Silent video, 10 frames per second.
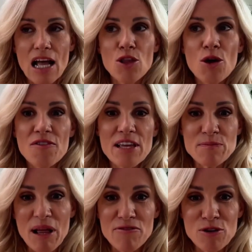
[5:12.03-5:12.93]
A lot of
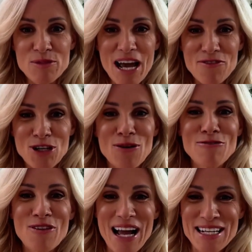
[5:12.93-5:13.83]
these platforms, you have to go
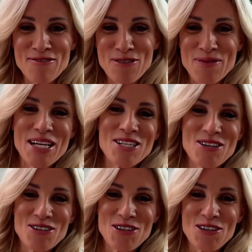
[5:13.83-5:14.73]
and find information
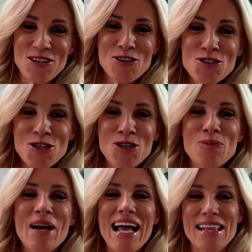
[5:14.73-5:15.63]
on
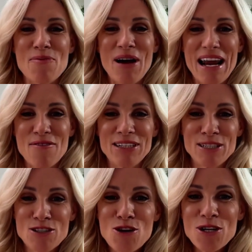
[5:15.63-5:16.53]
YouTube, and they might have a
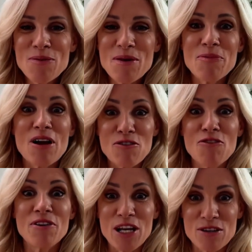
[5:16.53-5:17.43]
little document, but I've
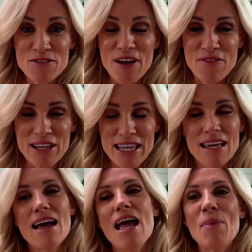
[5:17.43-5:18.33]
got videos for
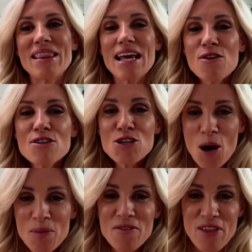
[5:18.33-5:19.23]
everything. But then on
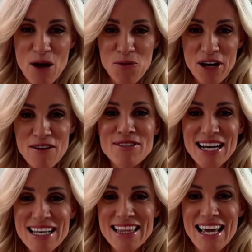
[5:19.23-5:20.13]
top of that, what I've
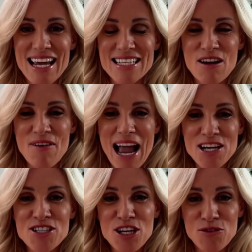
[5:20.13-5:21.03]
done in there is I've
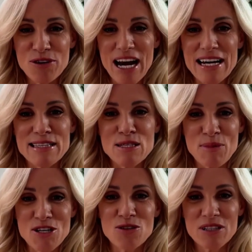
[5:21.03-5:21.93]
actually created
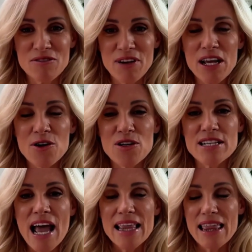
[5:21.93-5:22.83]
special little
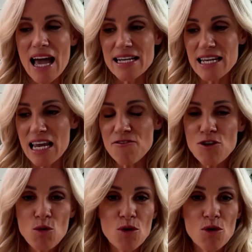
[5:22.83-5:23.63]
videos that if you